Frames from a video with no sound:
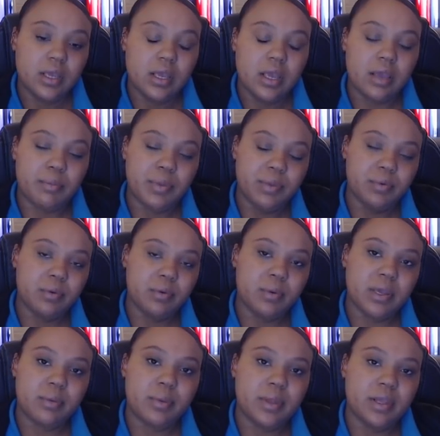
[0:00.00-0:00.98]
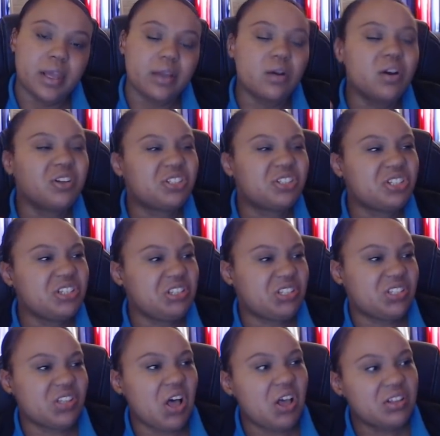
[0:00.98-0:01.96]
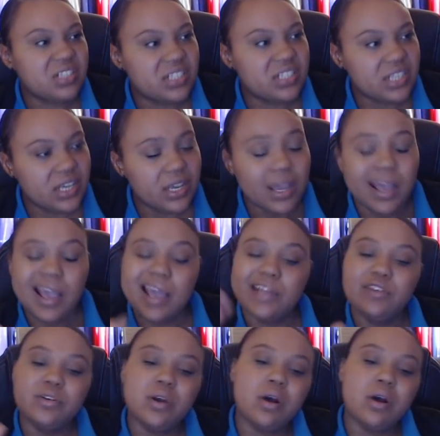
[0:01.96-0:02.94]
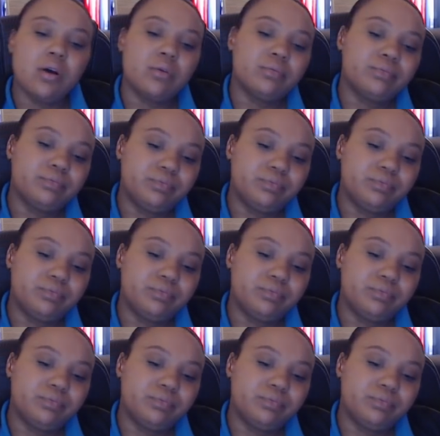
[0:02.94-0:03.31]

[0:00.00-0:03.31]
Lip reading: And people might be like, oh, she's salty. And you know,